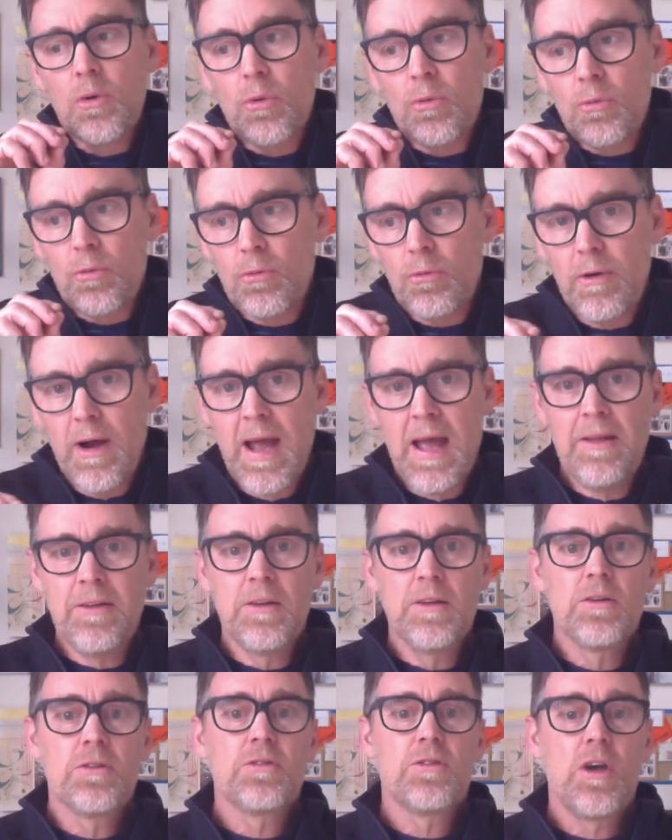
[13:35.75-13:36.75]

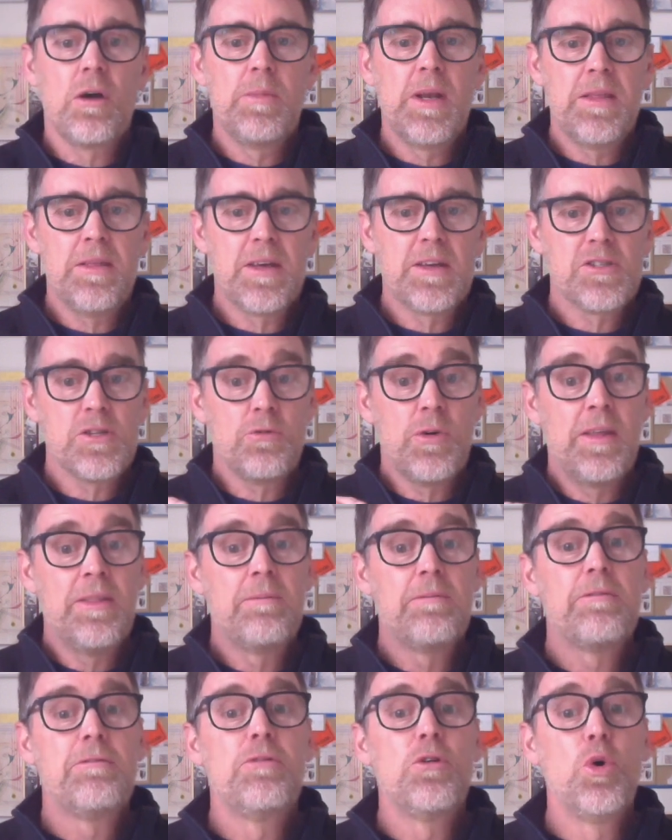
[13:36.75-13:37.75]
ran so many things. I ran them
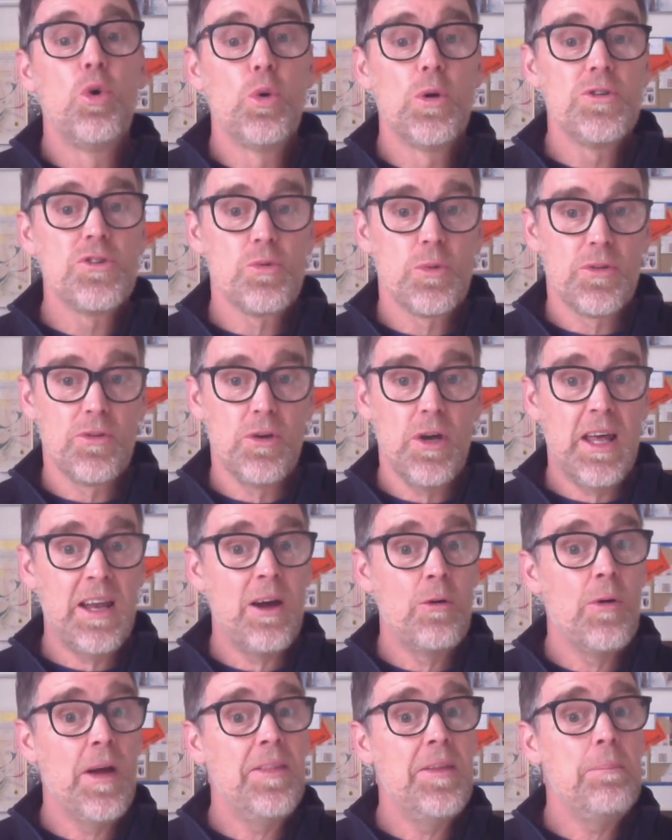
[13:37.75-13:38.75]
forwards with her and I
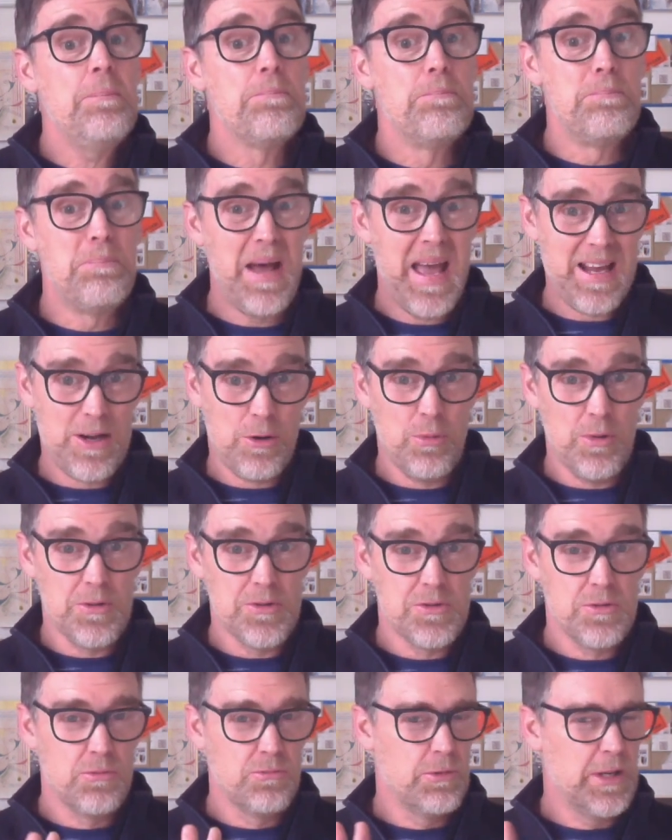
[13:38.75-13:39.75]
ran them
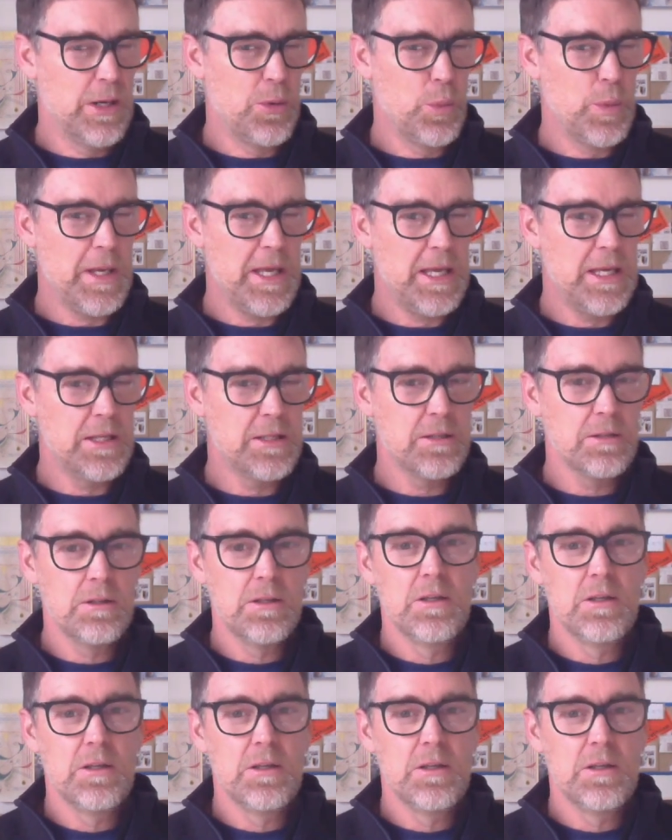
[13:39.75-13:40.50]
backwards. Really weird.